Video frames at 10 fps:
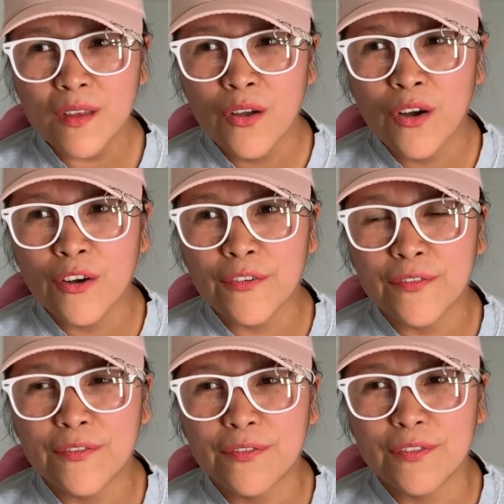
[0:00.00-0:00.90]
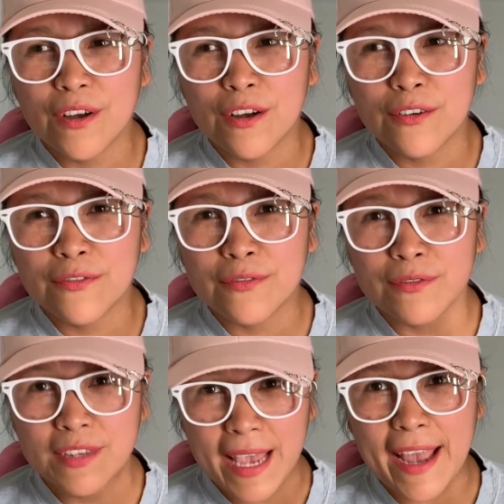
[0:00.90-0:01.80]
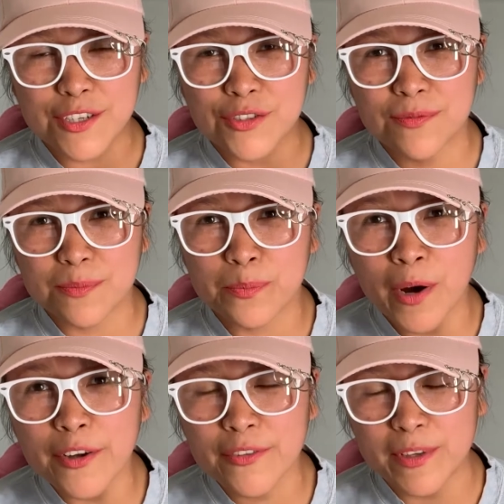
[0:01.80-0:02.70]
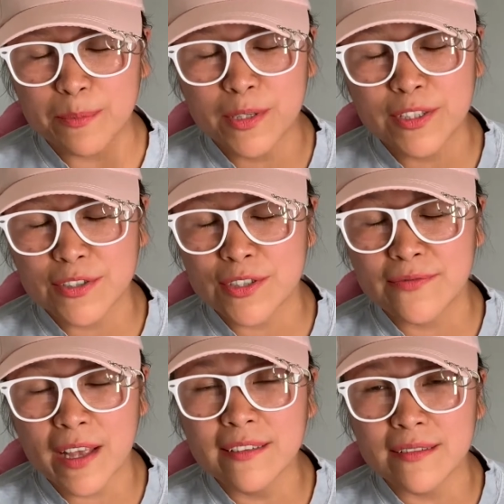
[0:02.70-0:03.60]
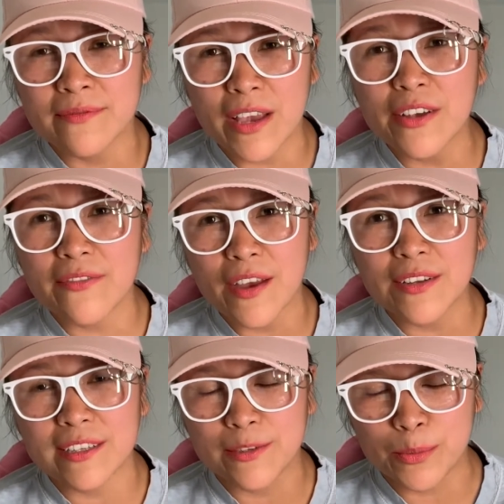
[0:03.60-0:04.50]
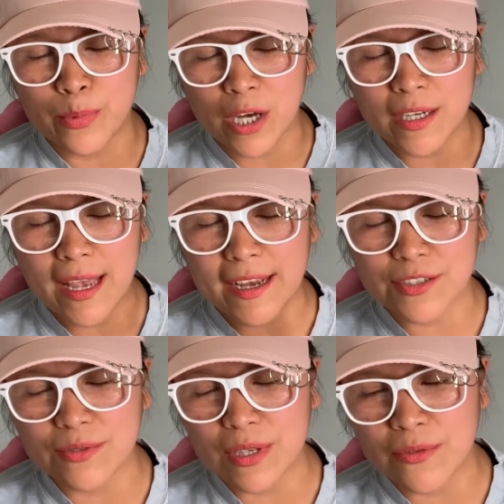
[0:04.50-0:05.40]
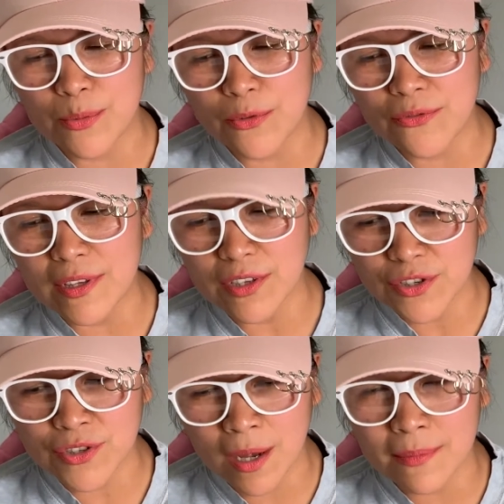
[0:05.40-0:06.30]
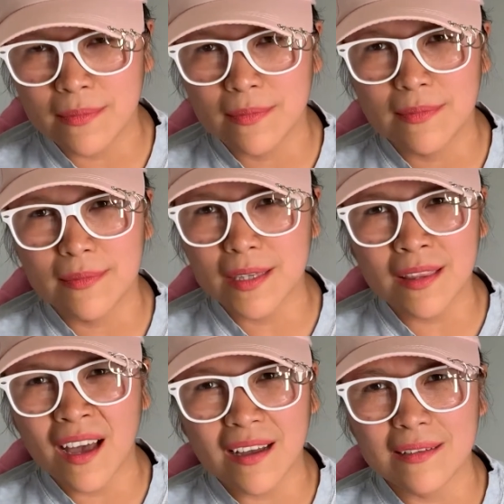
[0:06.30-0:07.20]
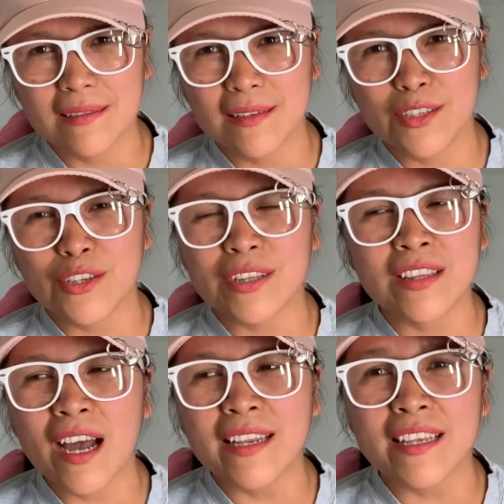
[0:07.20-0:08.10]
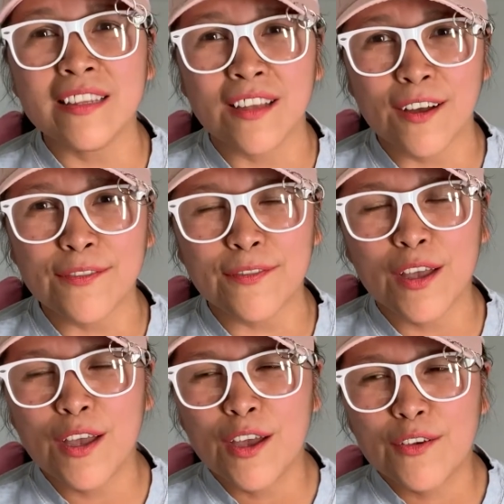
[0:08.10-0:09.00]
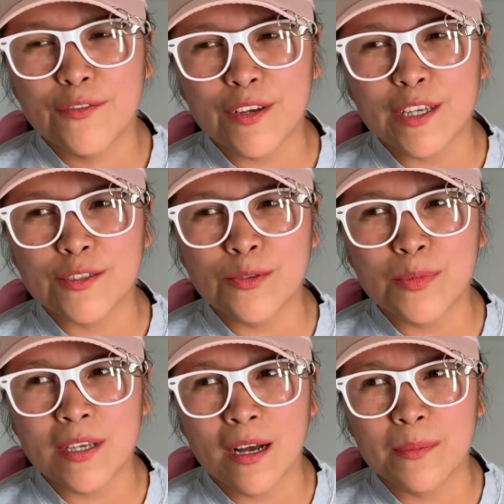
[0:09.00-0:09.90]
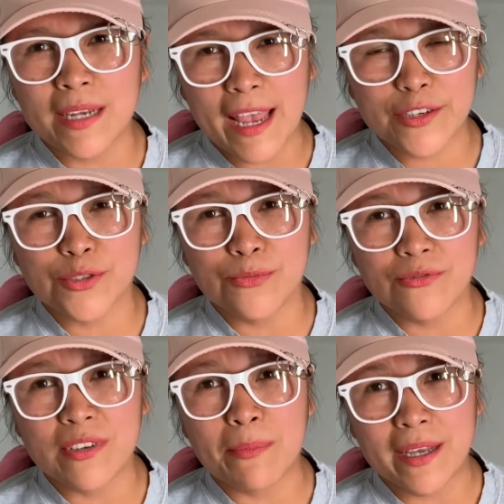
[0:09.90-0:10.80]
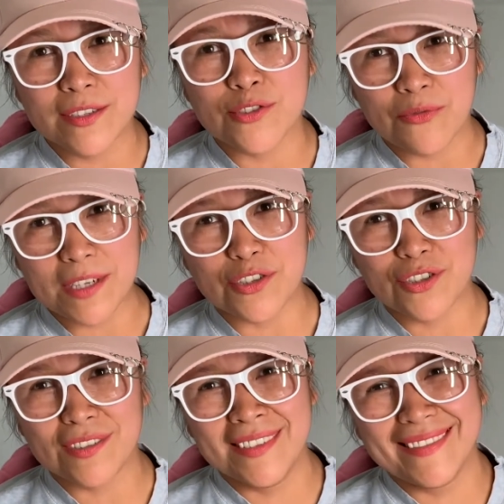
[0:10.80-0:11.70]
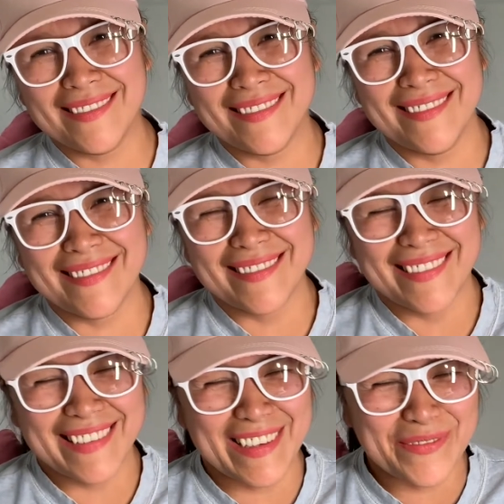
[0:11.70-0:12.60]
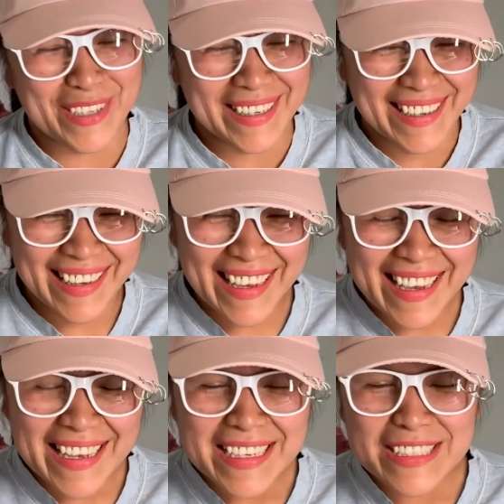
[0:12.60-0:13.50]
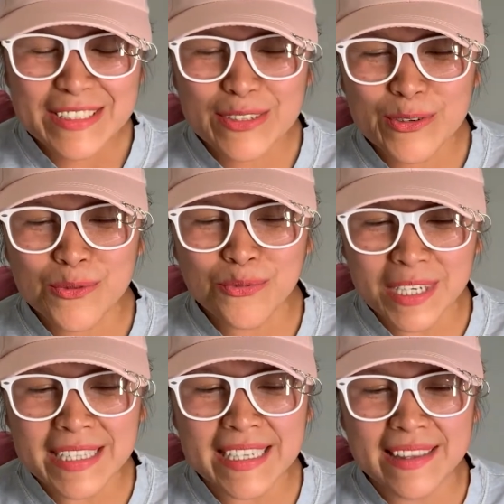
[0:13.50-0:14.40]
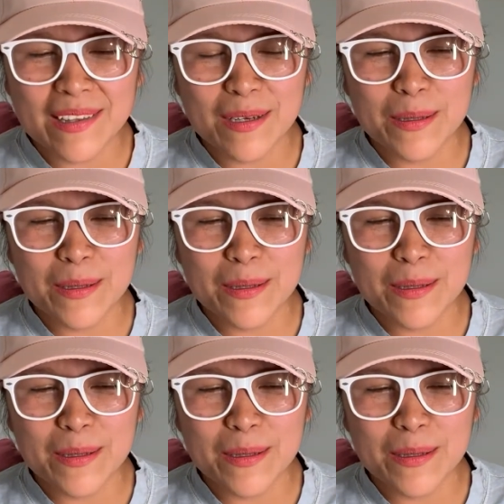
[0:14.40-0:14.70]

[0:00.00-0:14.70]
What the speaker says: of the action part of it, because there's very, very, very little blood actually in the movie. There's some, but not enough for it to become an action movie by a stretch. Even so, really,